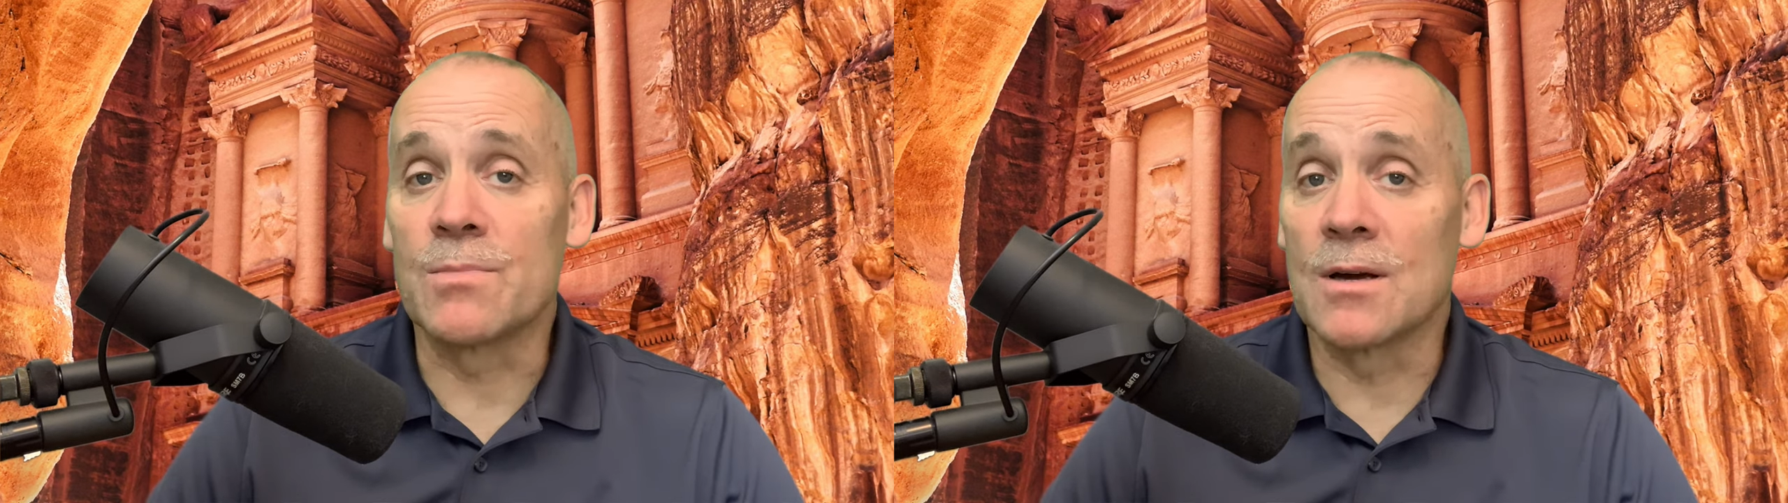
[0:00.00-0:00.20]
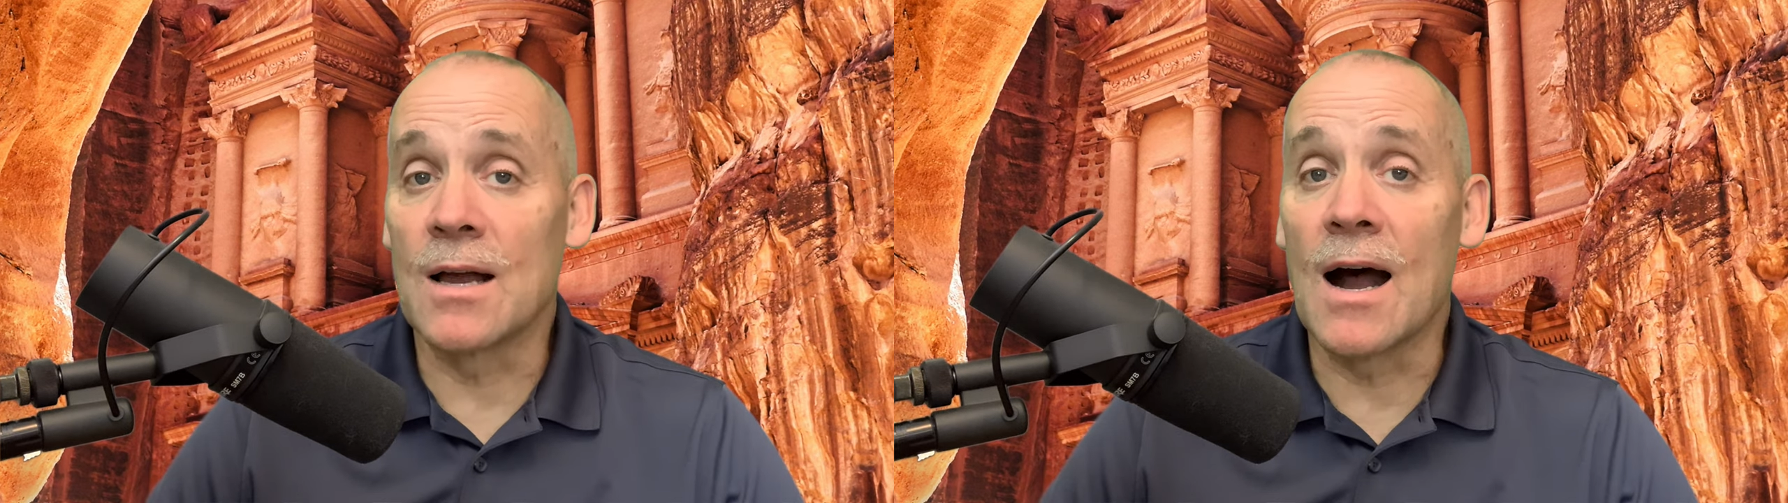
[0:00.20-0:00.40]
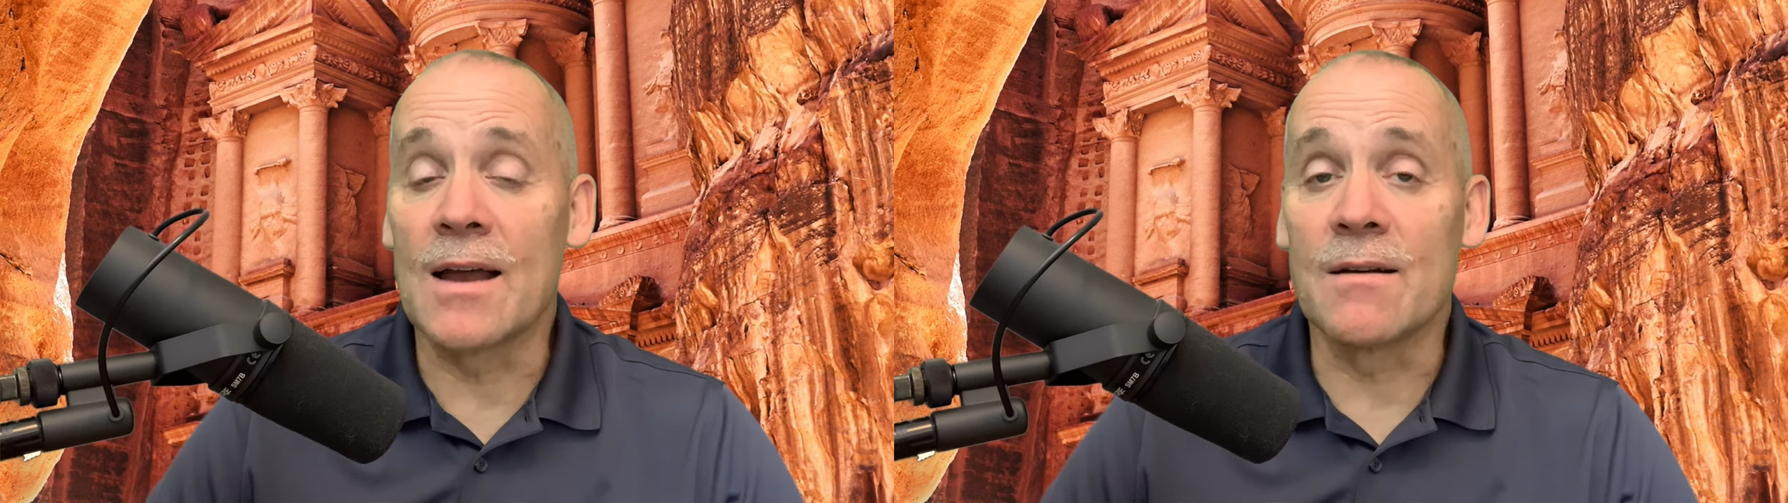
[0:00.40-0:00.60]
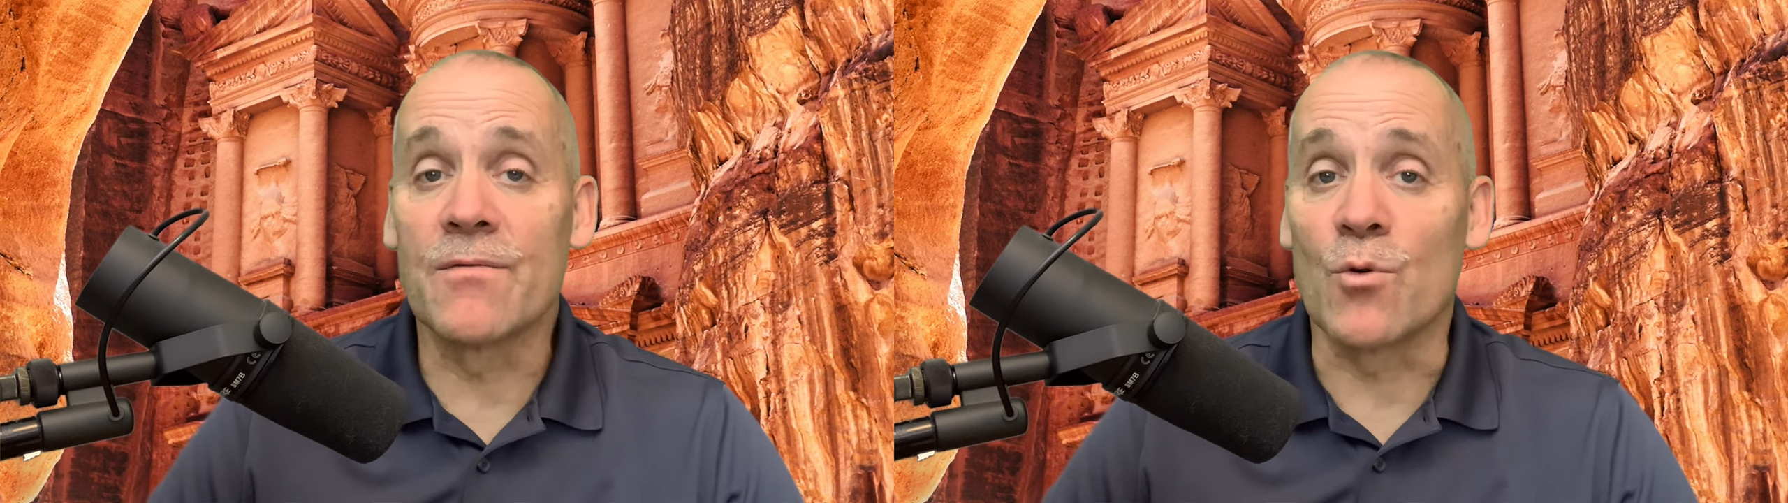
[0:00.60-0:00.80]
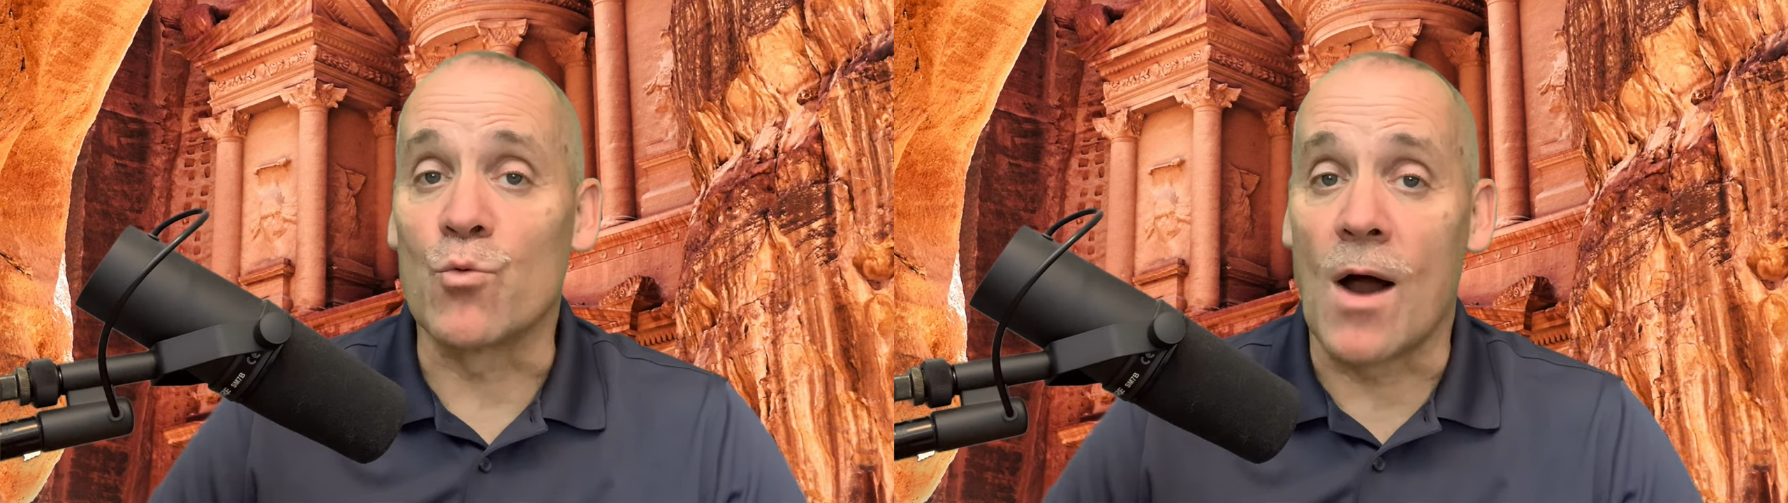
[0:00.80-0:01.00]
the god of
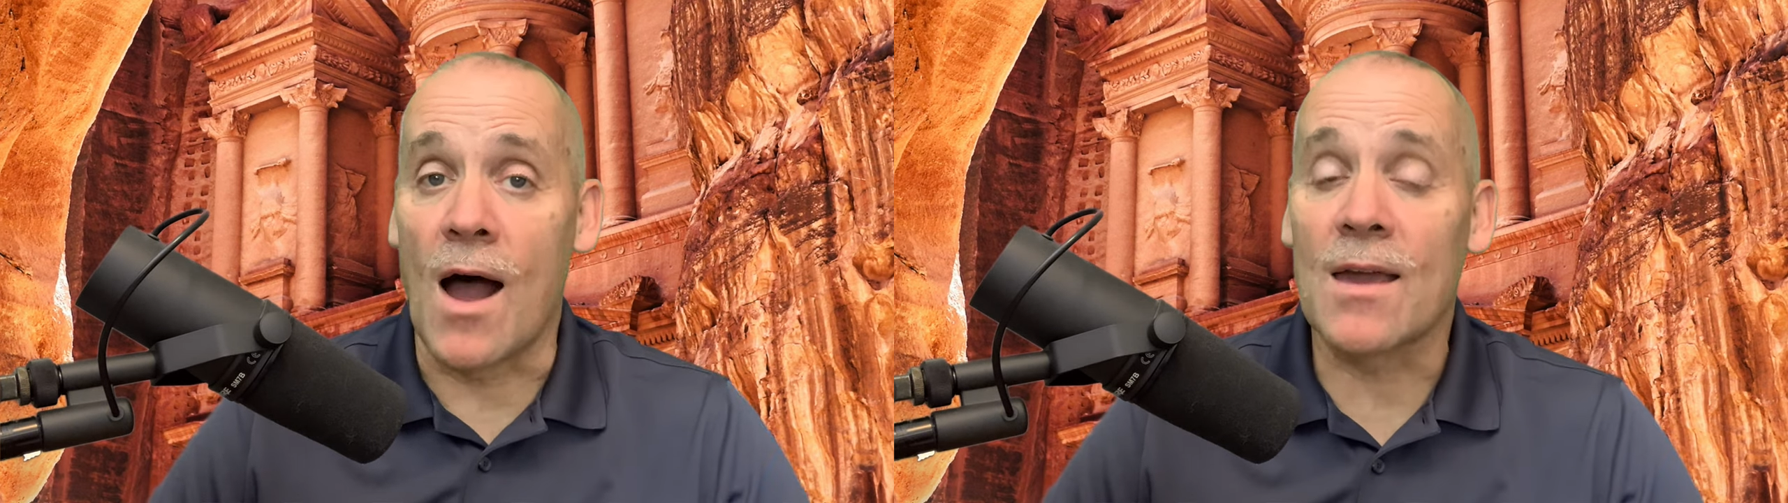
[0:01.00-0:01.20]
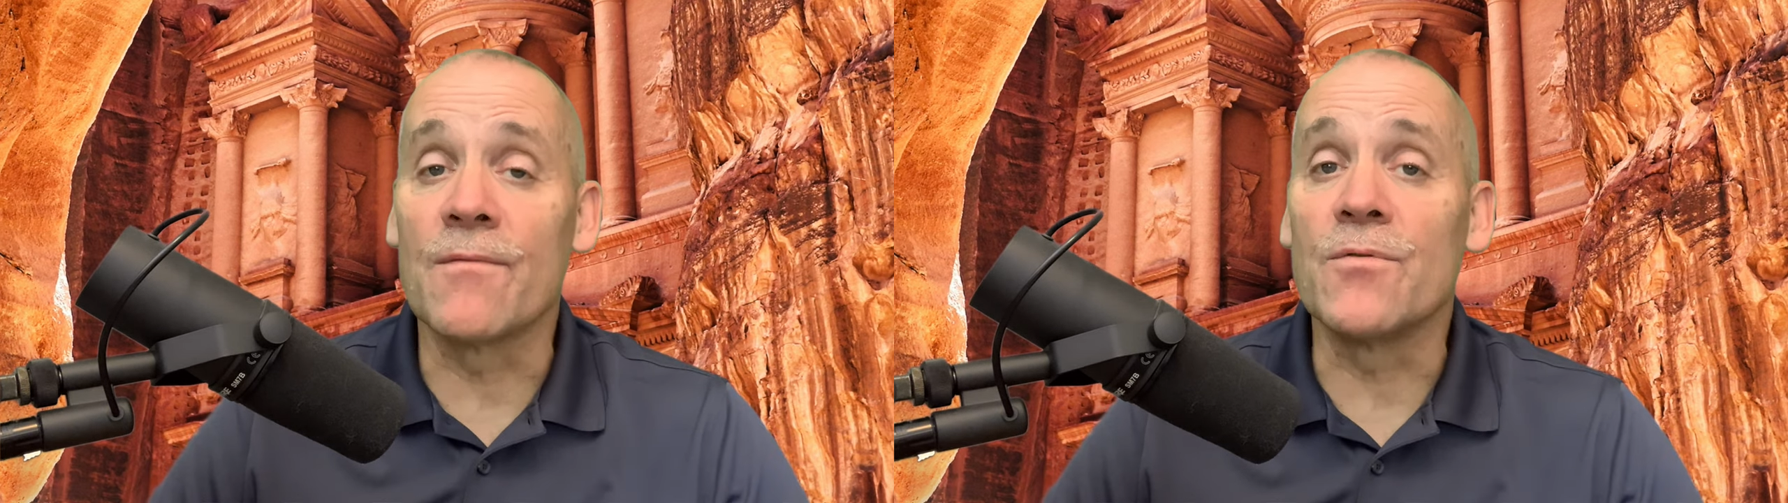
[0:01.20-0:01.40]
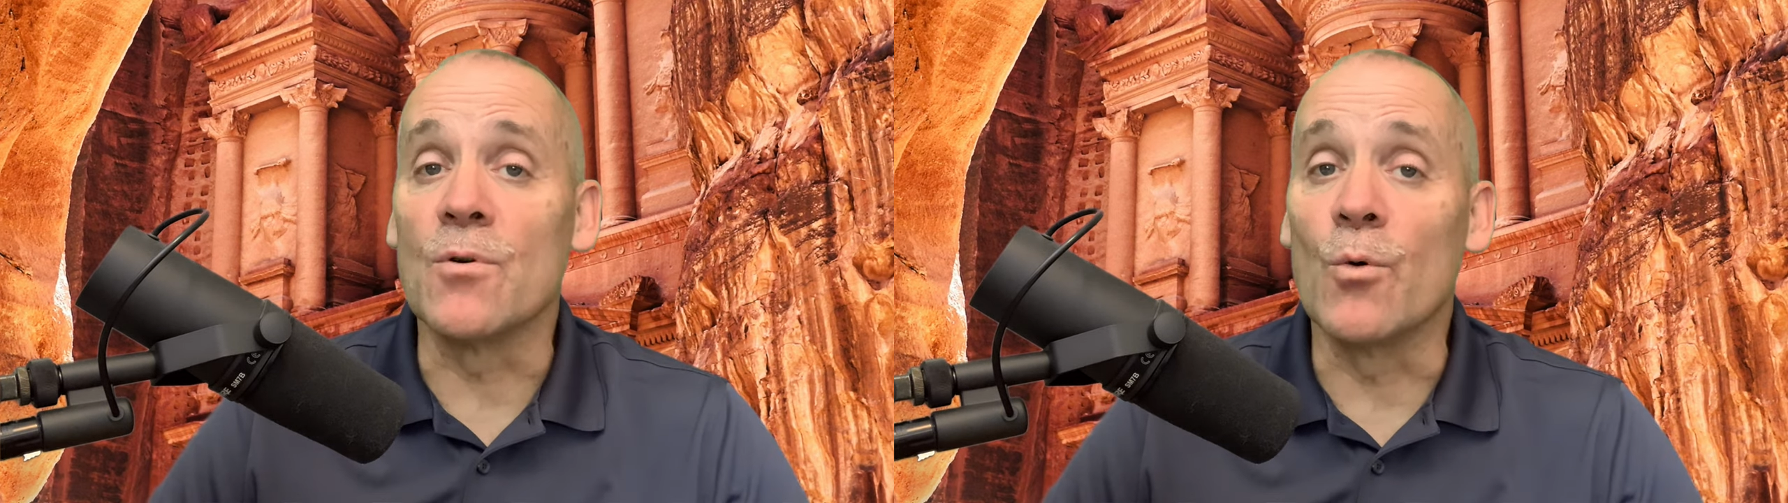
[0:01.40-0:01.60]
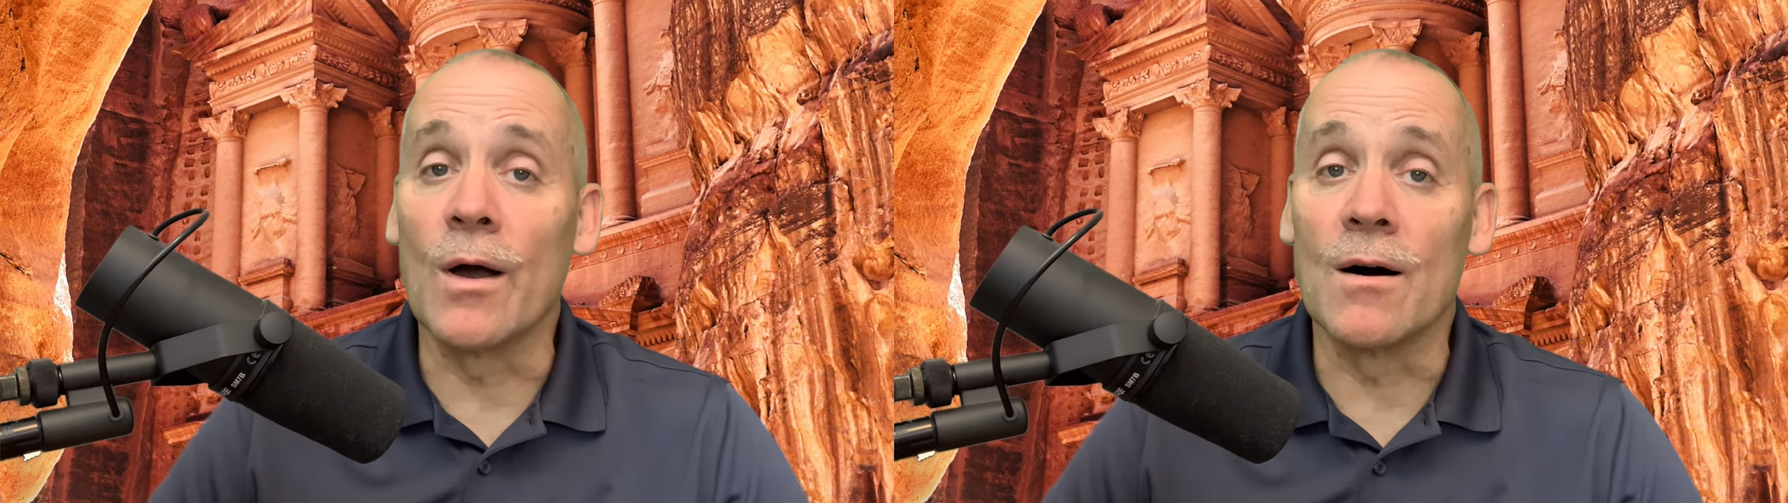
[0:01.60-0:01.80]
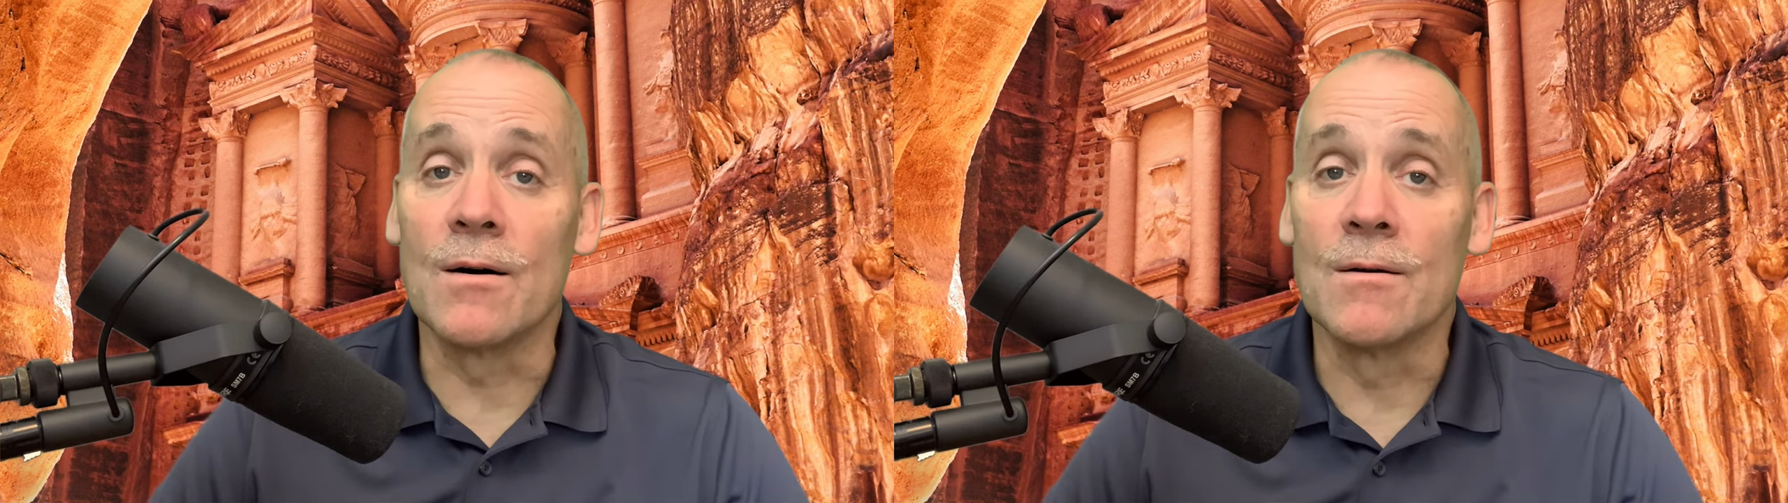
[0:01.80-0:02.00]
the rock, if you will.